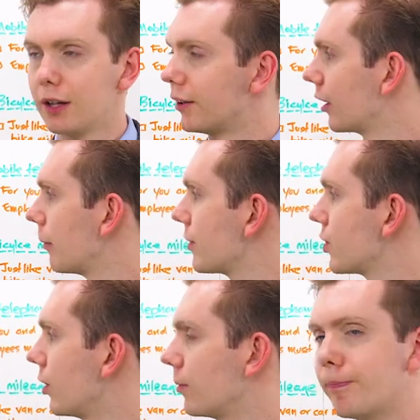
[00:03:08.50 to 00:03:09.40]
Now, number
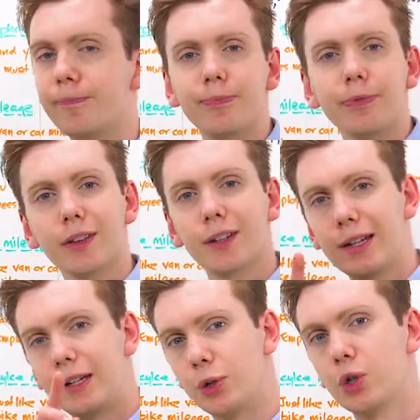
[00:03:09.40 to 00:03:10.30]
two,
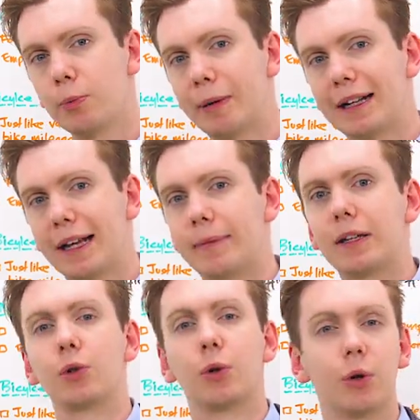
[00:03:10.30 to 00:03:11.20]
you should be
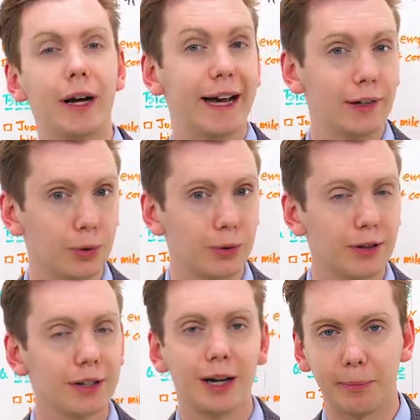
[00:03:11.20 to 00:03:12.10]
claiming your annual
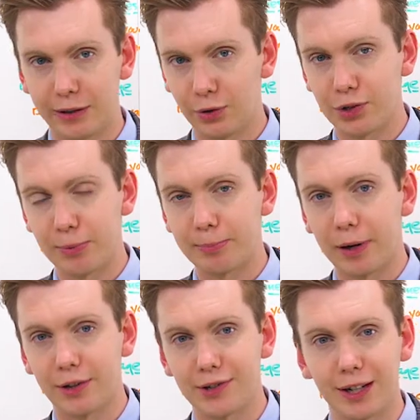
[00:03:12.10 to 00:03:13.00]
company Christmas
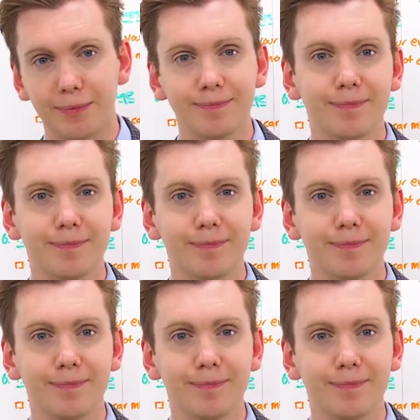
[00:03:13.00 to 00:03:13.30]
party.